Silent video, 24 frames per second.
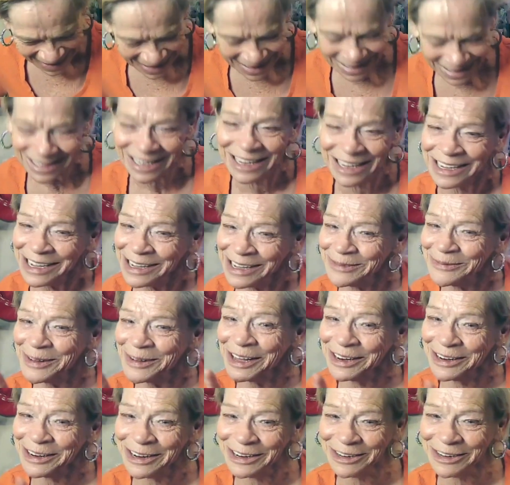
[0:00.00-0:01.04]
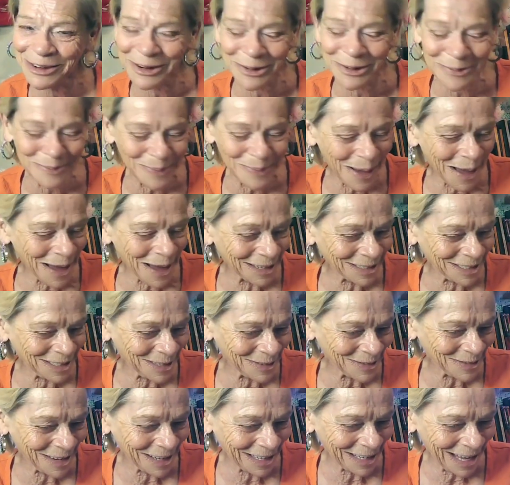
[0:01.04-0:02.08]
See, I'm on a no-buy,
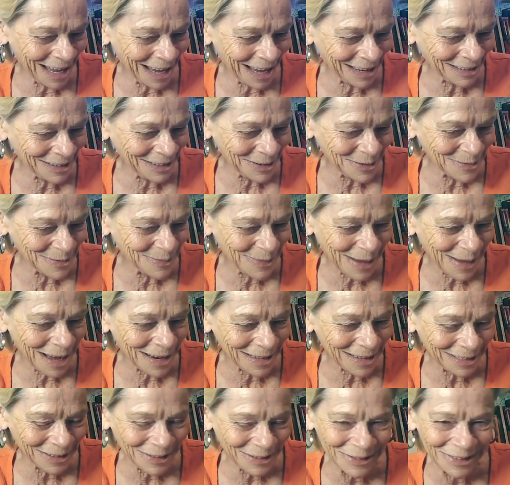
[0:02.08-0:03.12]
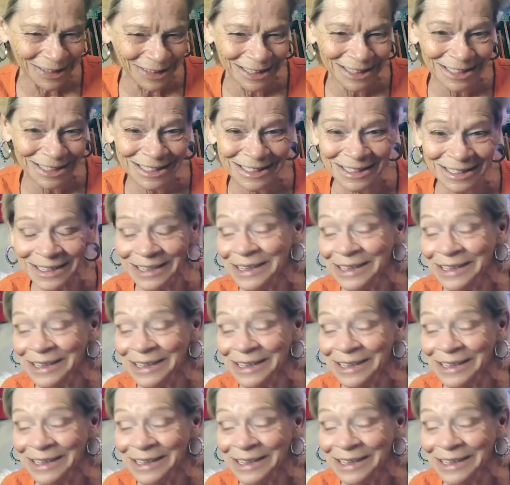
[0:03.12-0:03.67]
so I can't go and buy donuts.